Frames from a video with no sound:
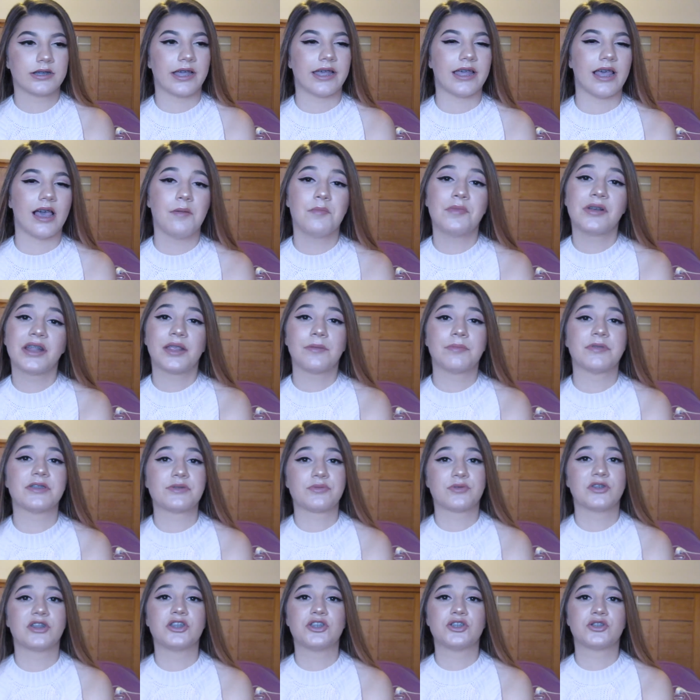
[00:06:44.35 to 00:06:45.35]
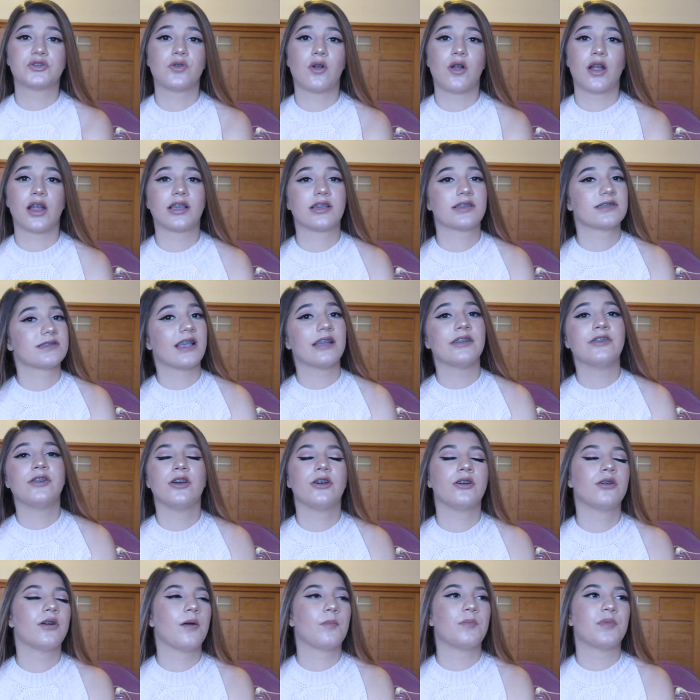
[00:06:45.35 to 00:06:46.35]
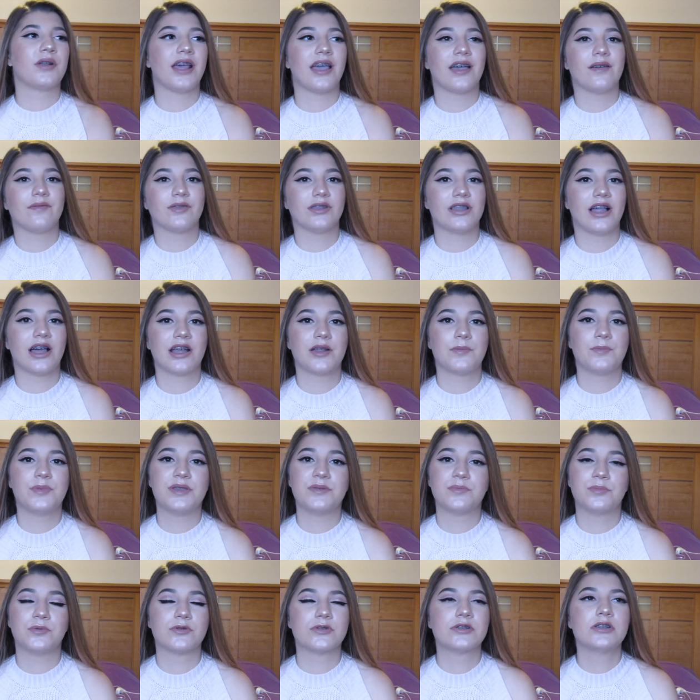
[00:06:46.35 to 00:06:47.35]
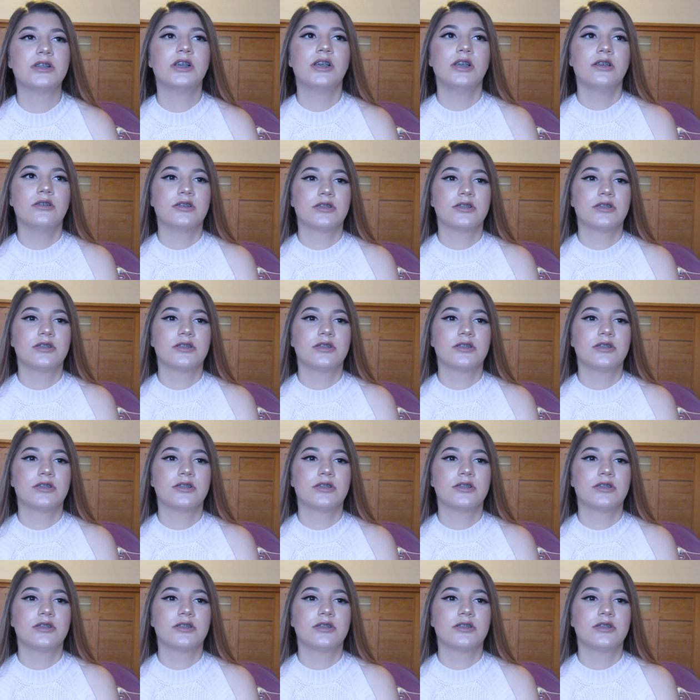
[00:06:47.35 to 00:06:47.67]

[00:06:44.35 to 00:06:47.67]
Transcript: Okay, I'm gonna keep this really short because I know I'm gonna have a lot of people